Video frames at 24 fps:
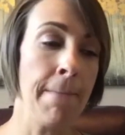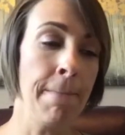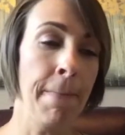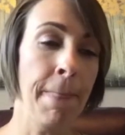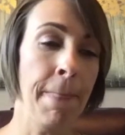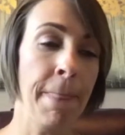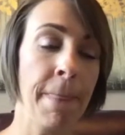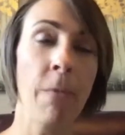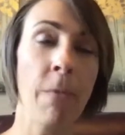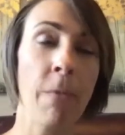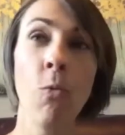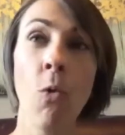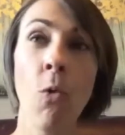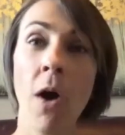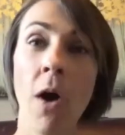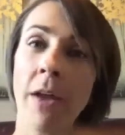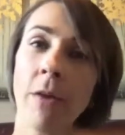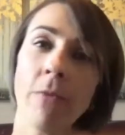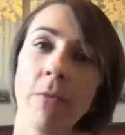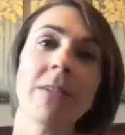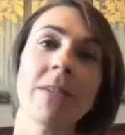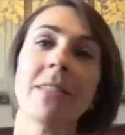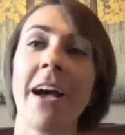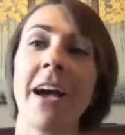
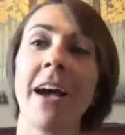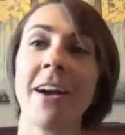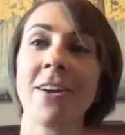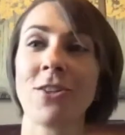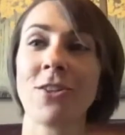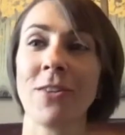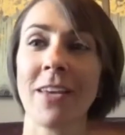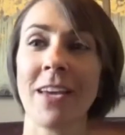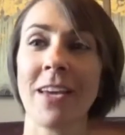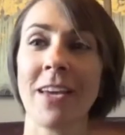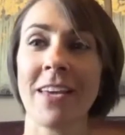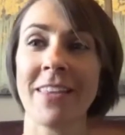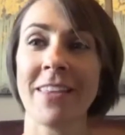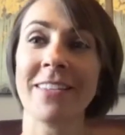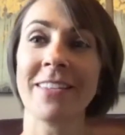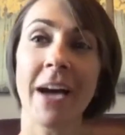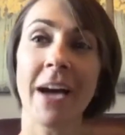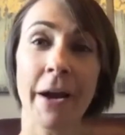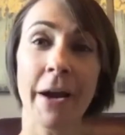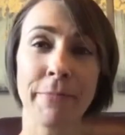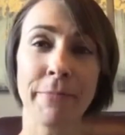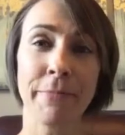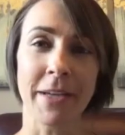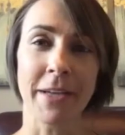One was actually the
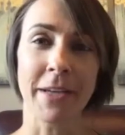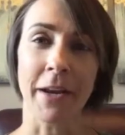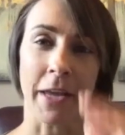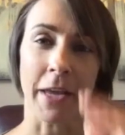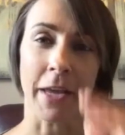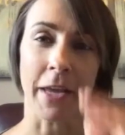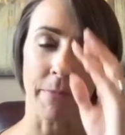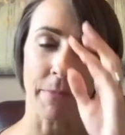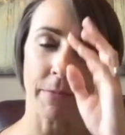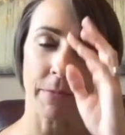time study.